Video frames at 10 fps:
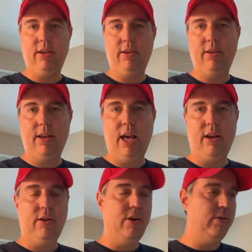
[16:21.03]
And I
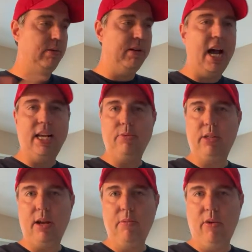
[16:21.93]
don't know. Some guys would
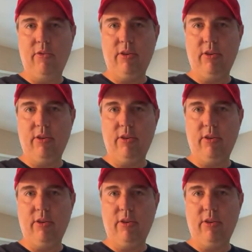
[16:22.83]
come over.